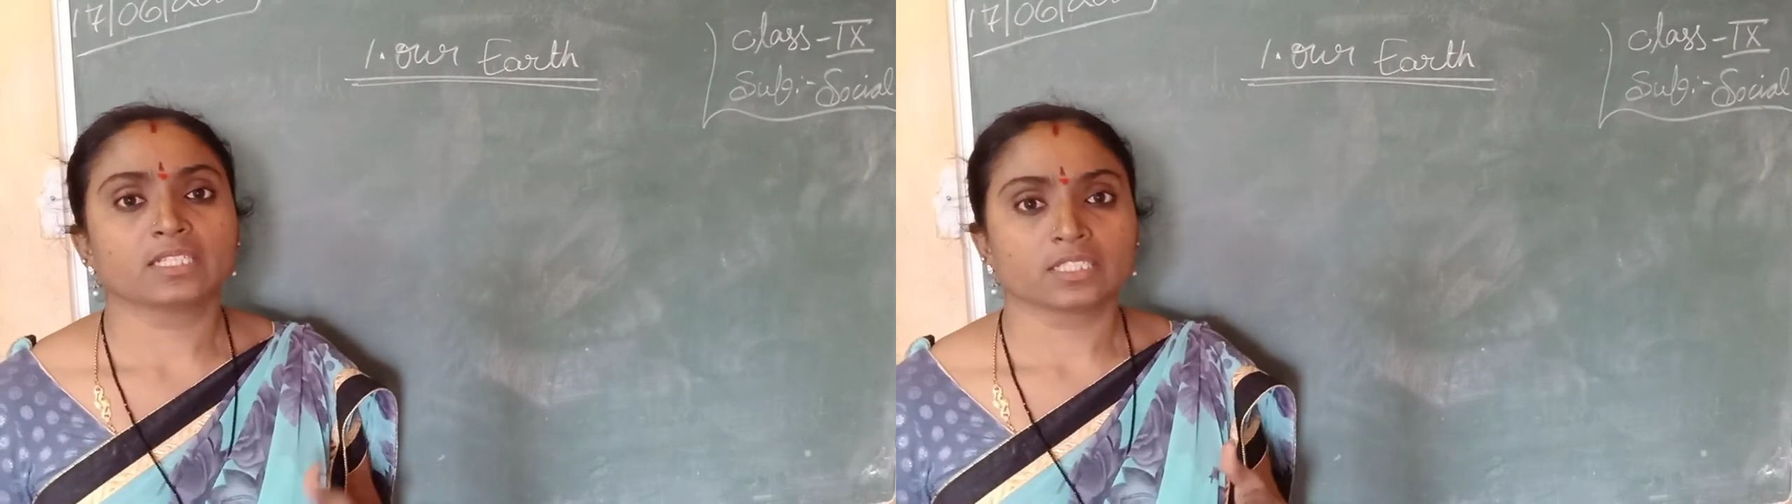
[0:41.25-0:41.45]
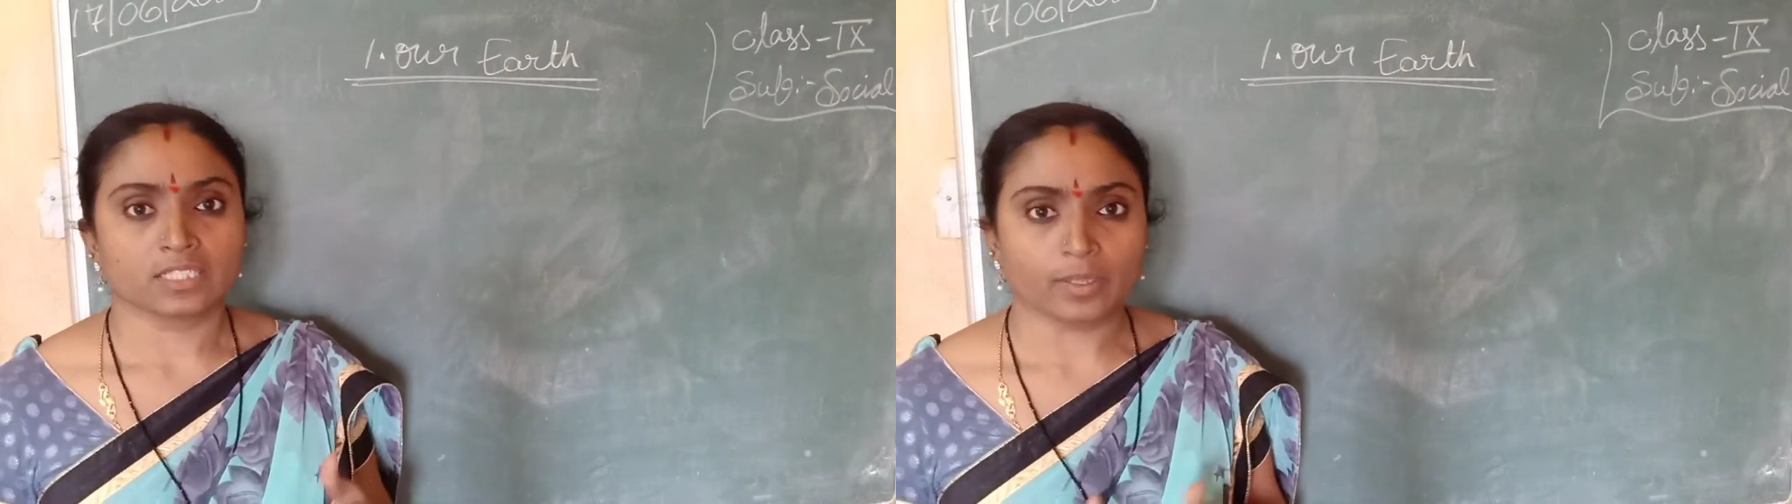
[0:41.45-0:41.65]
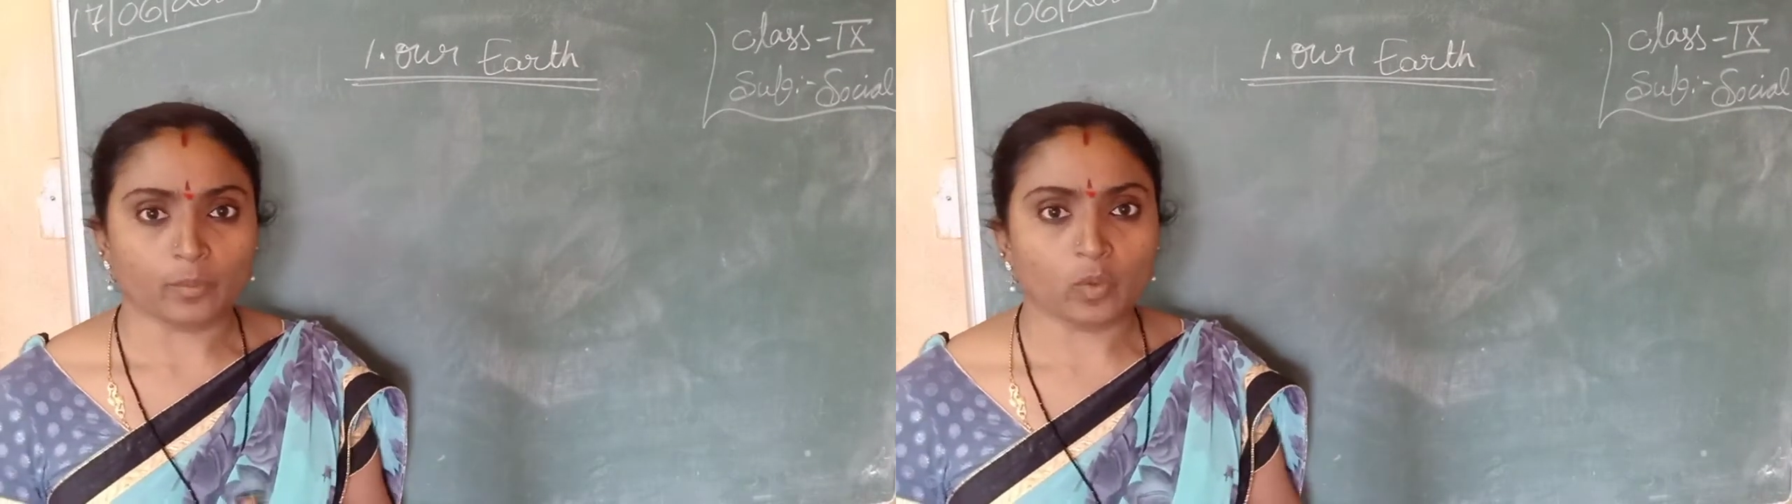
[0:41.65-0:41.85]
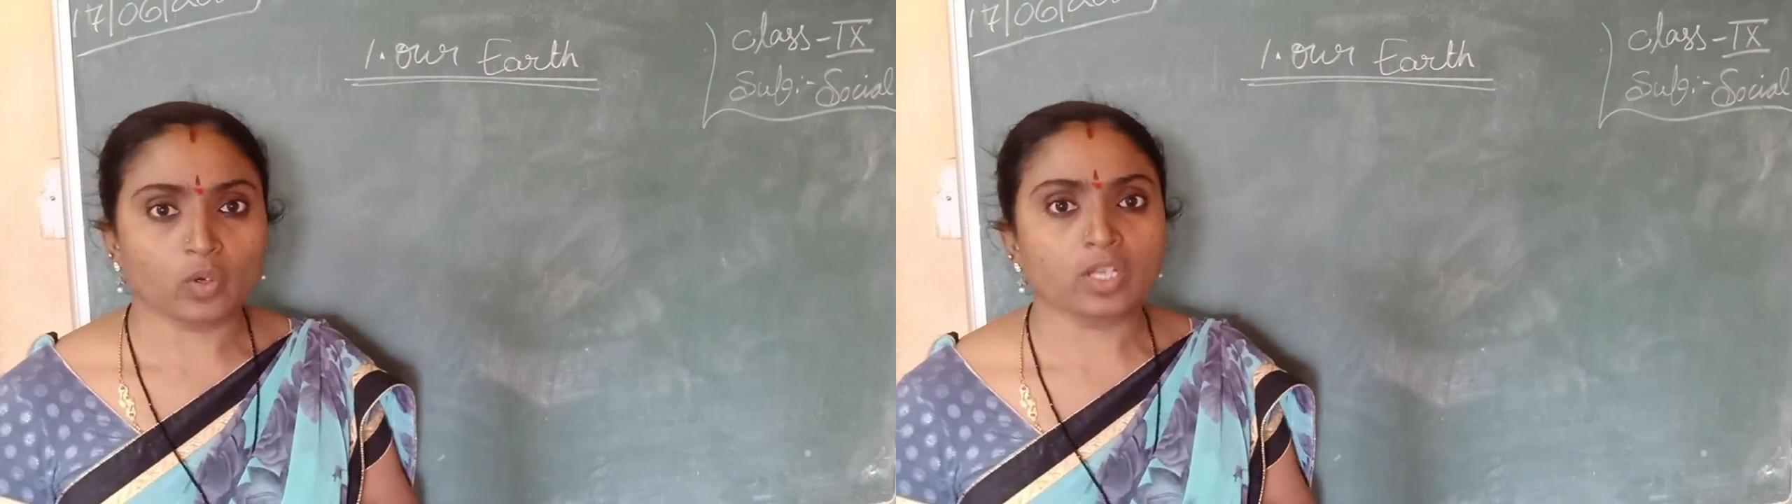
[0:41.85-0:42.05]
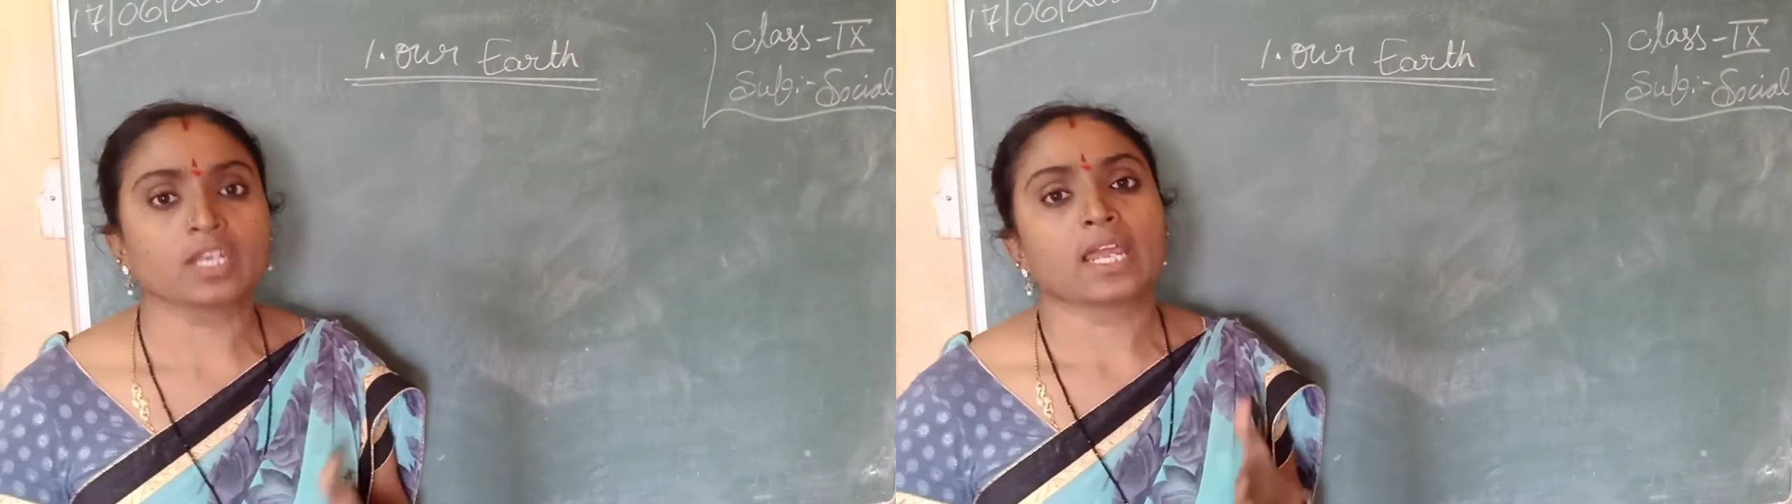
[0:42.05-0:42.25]
the moon
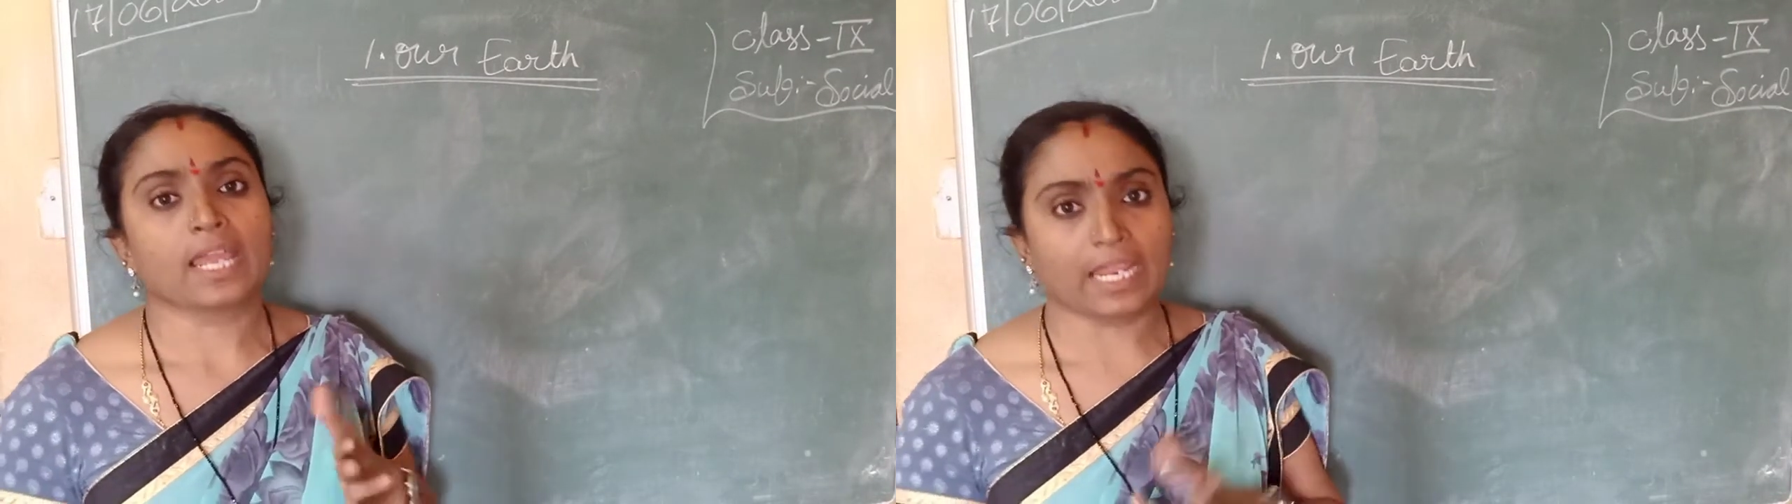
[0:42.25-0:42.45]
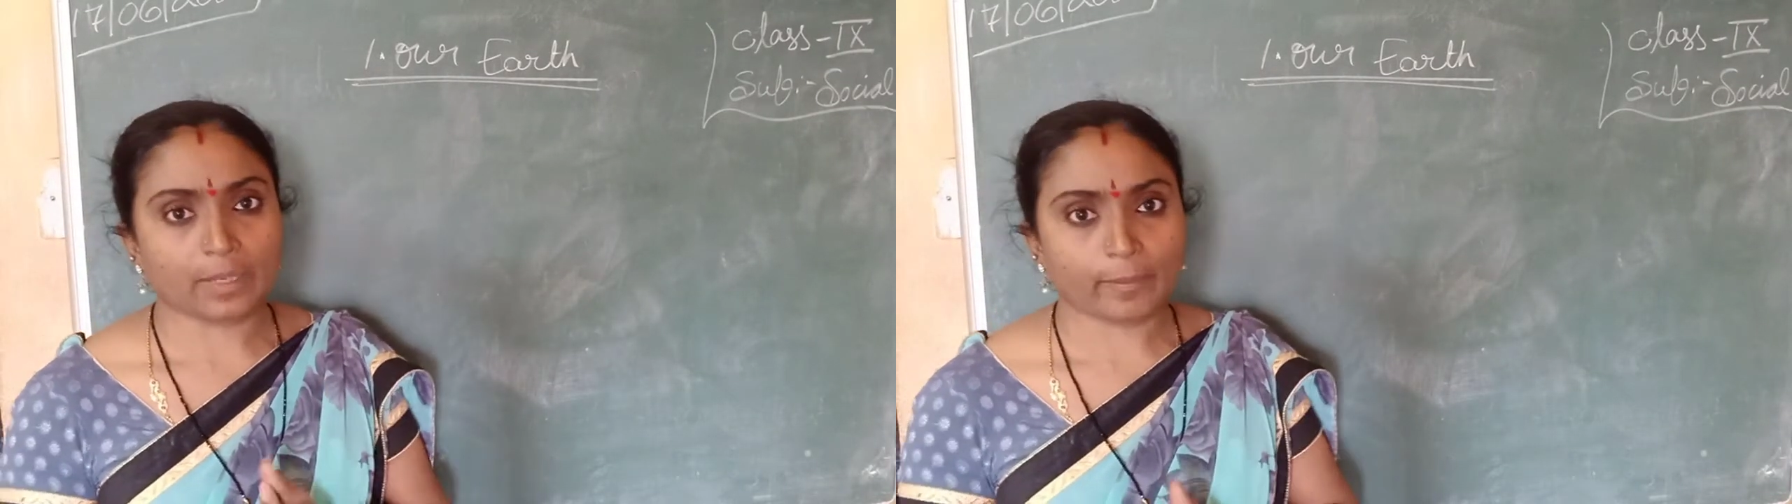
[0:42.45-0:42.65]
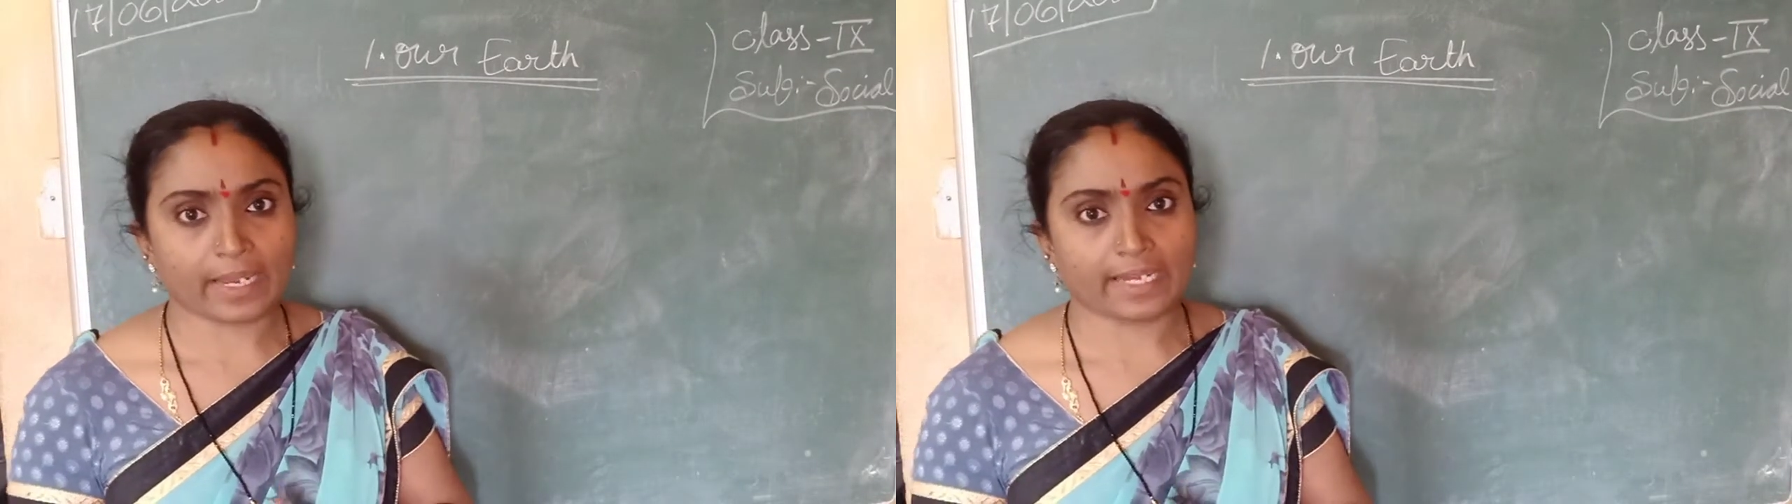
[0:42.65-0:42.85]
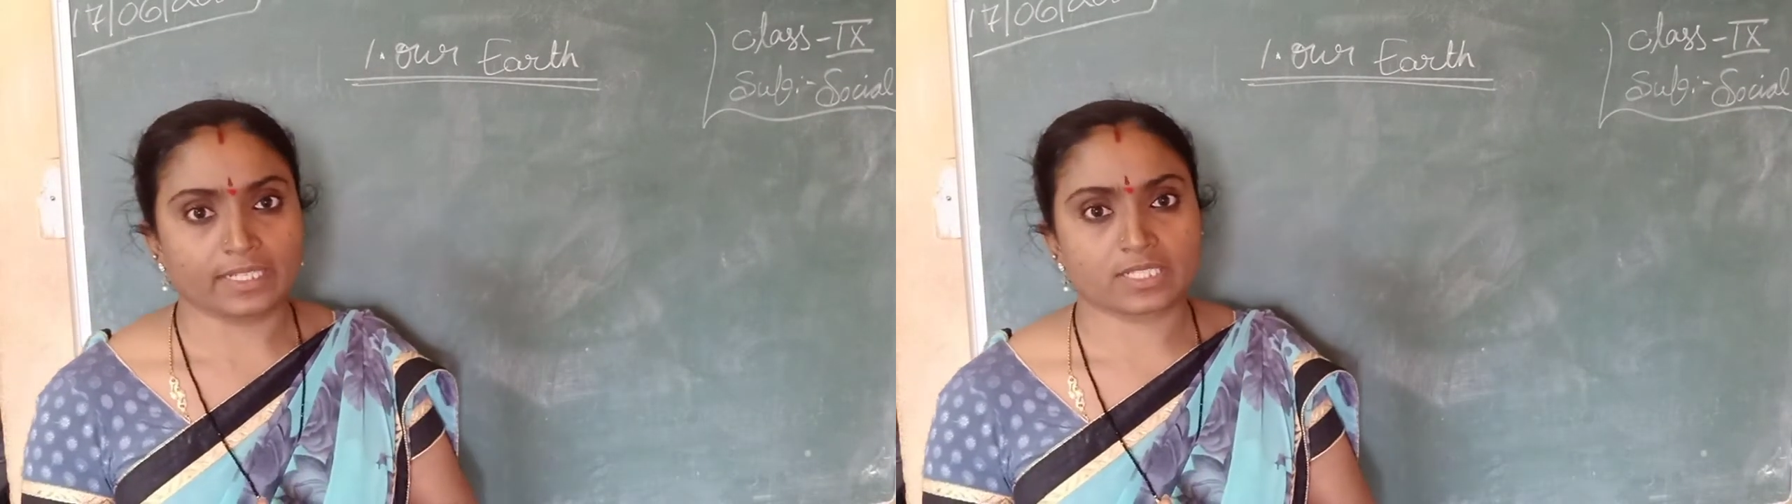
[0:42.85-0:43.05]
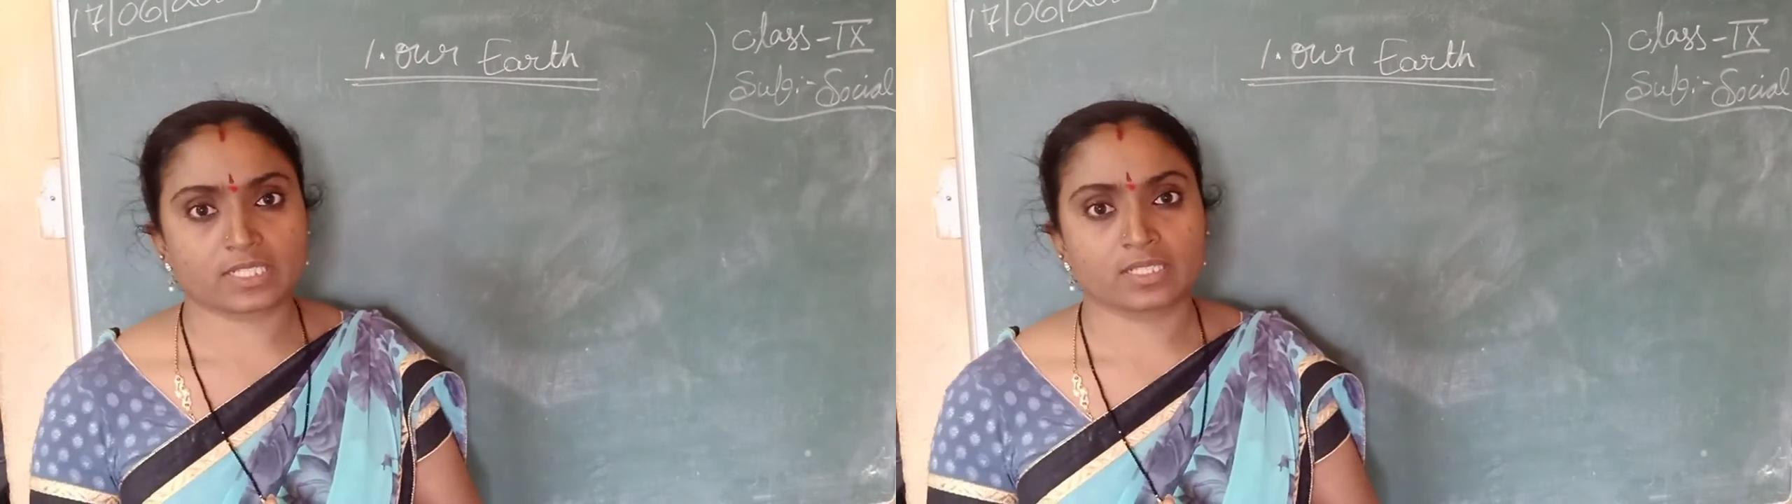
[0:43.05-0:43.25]
and
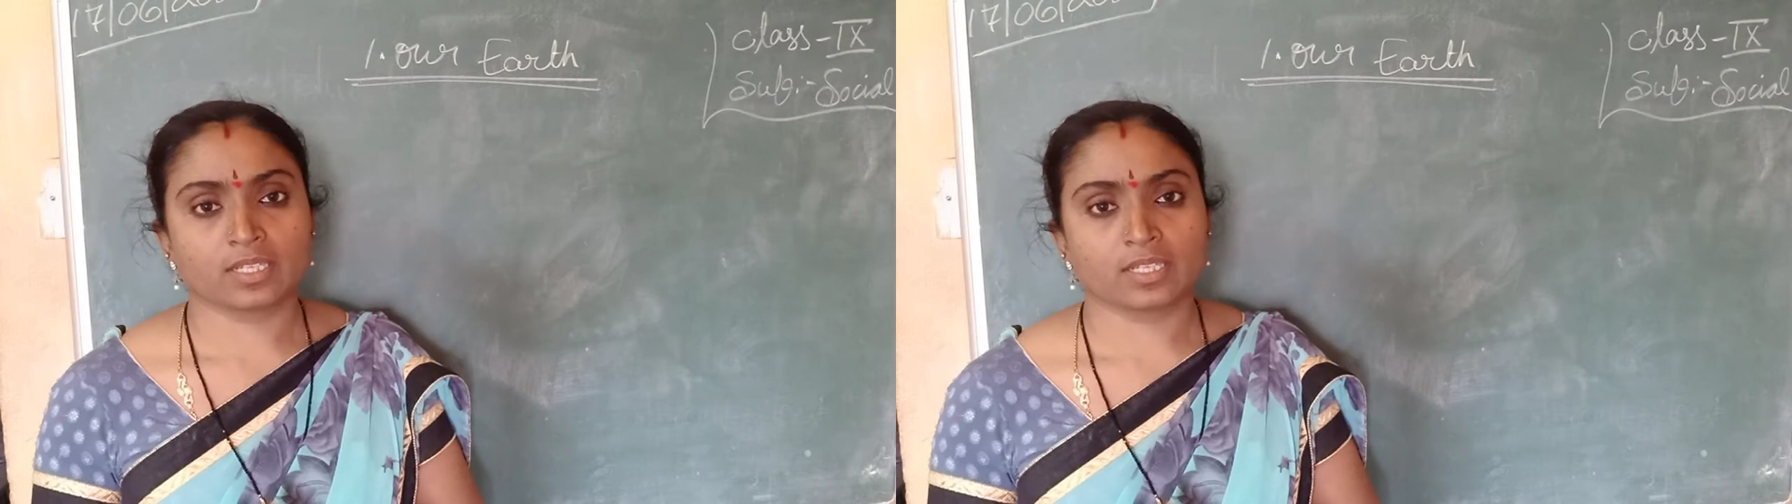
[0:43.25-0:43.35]
planets,